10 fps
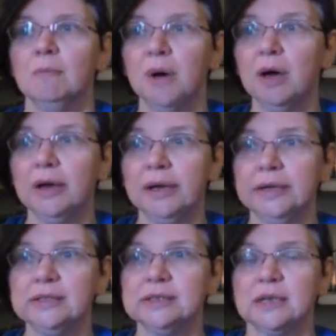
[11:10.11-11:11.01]

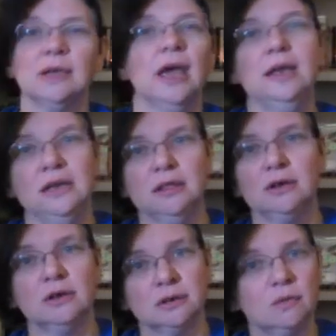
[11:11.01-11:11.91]
But, and
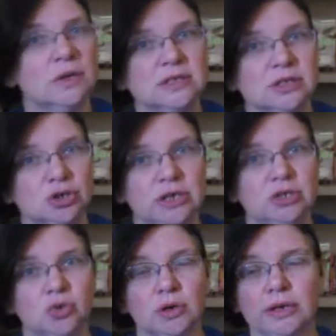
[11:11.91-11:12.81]
neither was the trade
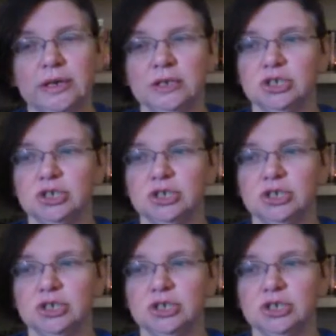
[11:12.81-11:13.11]
store lady.